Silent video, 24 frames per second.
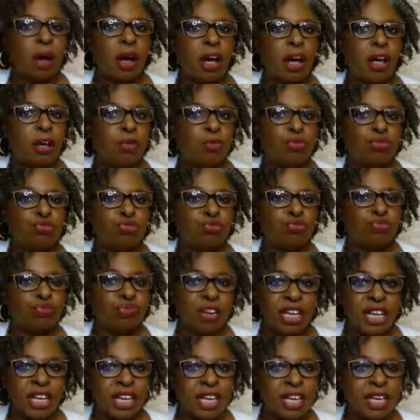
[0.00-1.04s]
I would
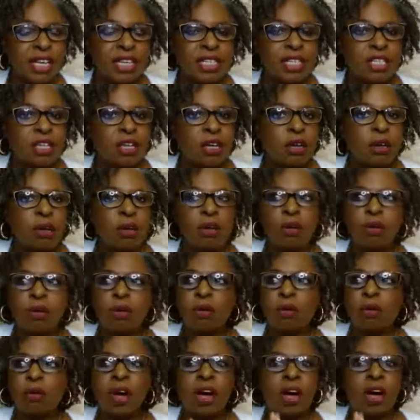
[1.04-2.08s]
read,
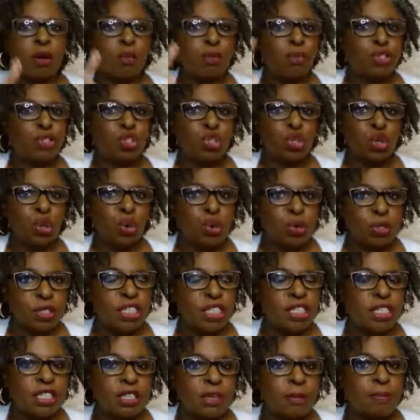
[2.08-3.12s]
or I would talk
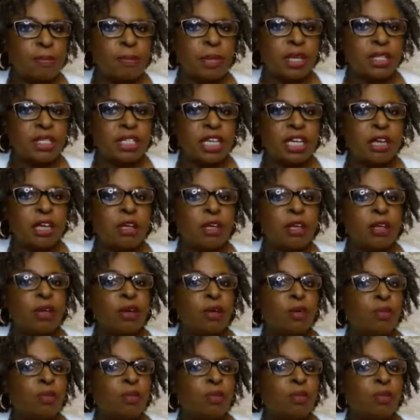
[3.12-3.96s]
to somebody.